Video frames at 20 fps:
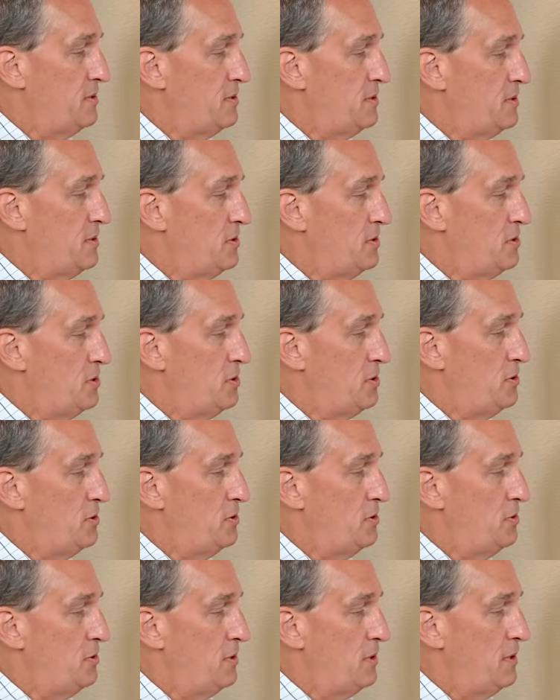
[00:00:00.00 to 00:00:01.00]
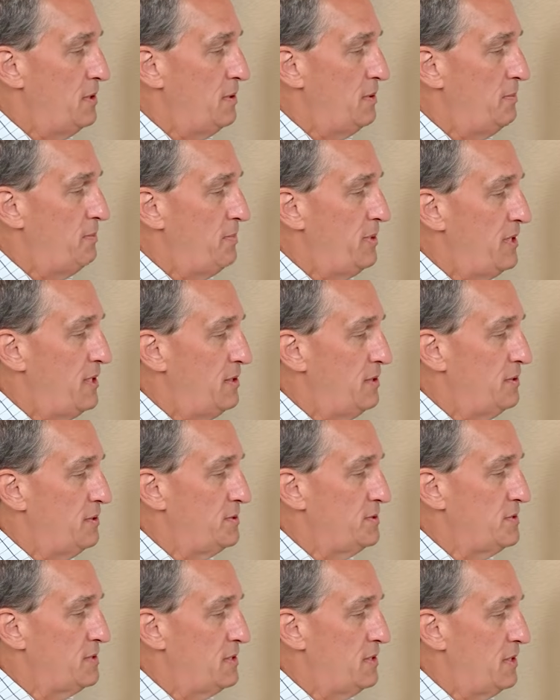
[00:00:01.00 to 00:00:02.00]
to 2
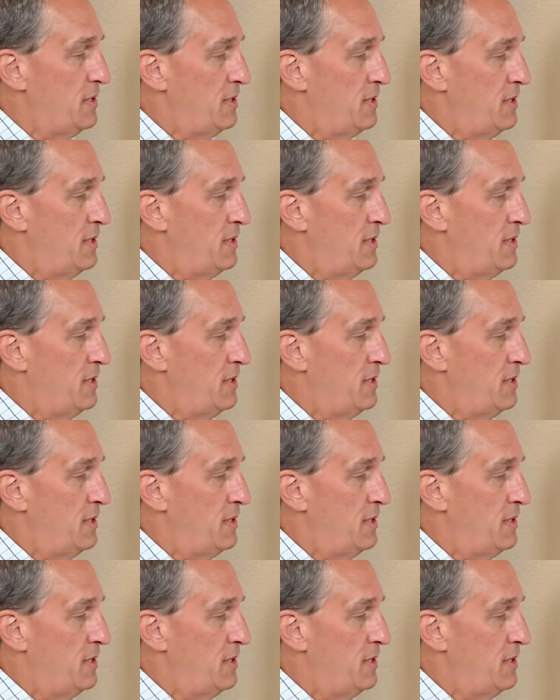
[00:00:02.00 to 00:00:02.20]
pills